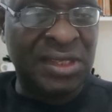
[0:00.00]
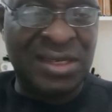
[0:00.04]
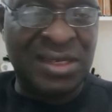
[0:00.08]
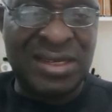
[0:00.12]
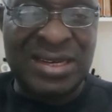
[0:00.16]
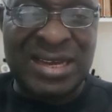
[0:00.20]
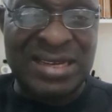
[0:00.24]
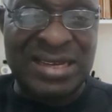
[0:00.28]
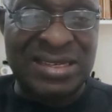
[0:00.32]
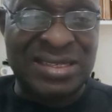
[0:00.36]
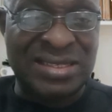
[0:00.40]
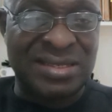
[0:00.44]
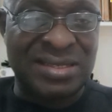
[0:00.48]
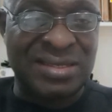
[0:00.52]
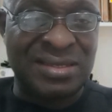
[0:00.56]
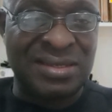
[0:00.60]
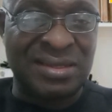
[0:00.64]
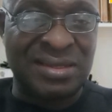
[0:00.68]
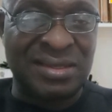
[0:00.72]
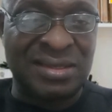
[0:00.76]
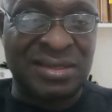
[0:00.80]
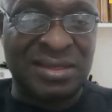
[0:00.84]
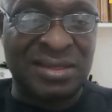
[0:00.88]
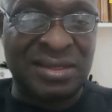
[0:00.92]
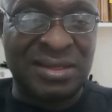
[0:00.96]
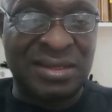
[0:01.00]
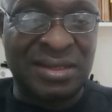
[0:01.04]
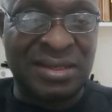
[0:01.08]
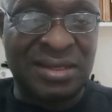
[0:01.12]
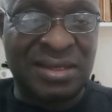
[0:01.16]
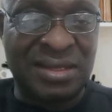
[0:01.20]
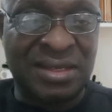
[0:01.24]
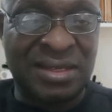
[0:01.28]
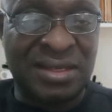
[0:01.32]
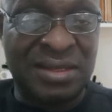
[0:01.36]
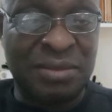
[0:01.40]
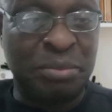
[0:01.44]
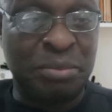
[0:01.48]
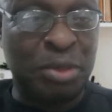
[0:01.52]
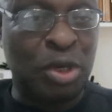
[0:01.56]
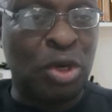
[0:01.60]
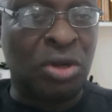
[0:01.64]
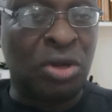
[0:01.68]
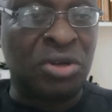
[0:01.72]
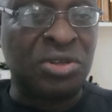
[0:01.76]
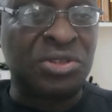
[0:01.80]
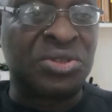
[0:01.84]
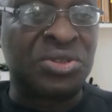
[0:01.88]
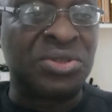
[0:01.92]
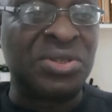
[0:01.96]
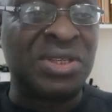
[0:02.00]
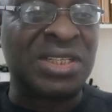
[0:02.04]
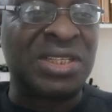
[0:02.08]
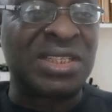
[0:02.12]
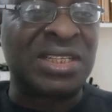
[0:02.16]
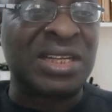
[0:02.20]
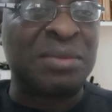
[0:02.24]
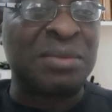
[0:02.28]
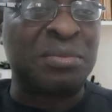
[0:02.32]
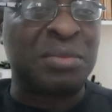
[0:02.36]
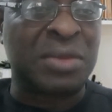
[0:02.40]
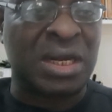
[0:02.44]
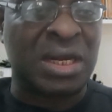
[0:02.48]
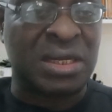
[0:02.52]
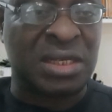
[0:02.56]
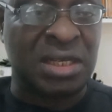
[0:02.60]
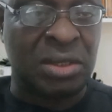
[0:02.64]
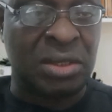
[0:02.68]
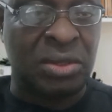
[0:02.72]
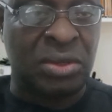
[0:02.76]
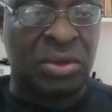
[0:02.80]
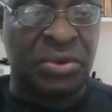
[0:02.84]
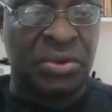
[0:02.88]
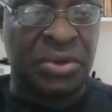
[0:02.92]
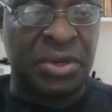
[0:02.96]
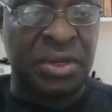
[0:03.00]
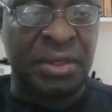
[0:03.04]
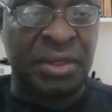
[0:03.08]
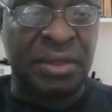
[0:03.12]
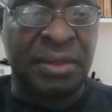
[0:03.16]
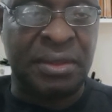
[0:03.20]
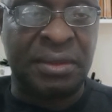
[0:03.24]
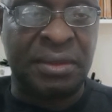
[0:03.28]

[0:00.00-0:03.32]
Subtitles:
That belongs to the same category.